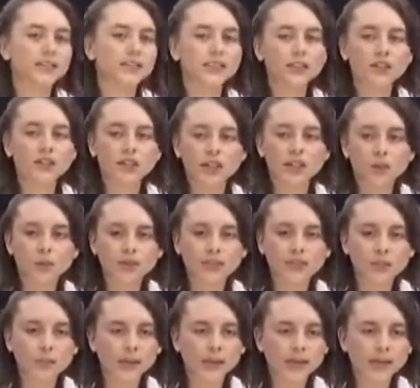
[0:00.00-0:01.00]
As Senator Gilbert
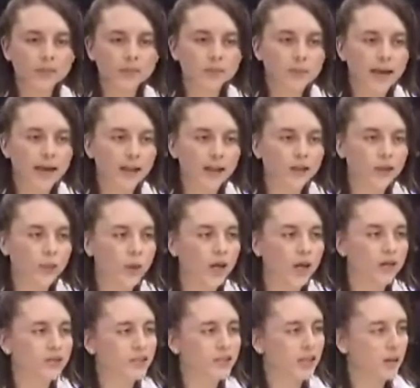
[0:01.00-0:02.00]
said, my name is Mallory
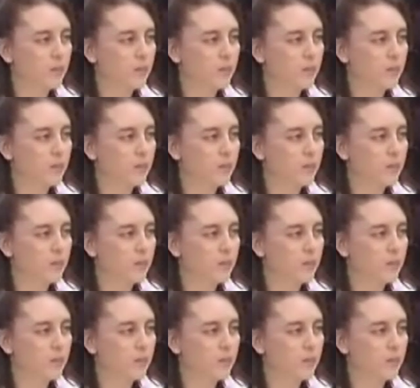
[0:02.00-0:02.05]
Wells,